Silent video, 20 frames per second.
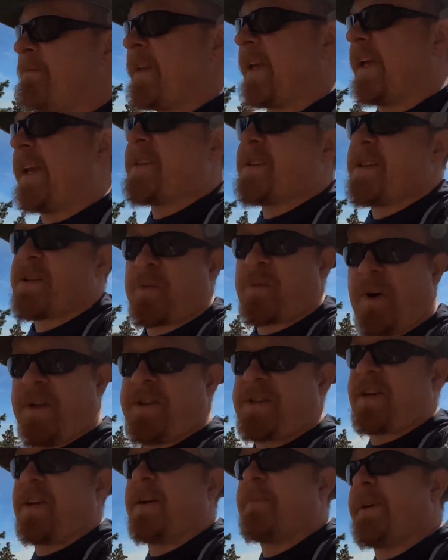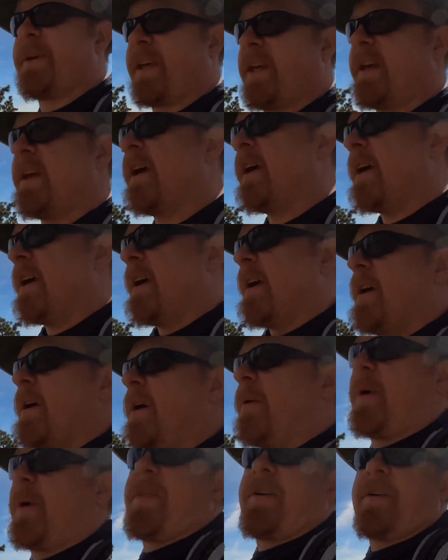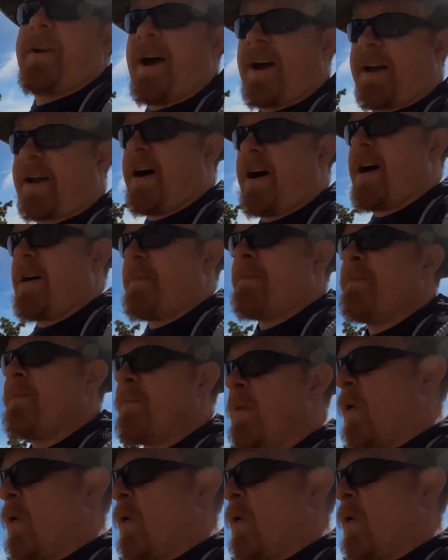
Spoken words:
The easiest one's going to be weather.com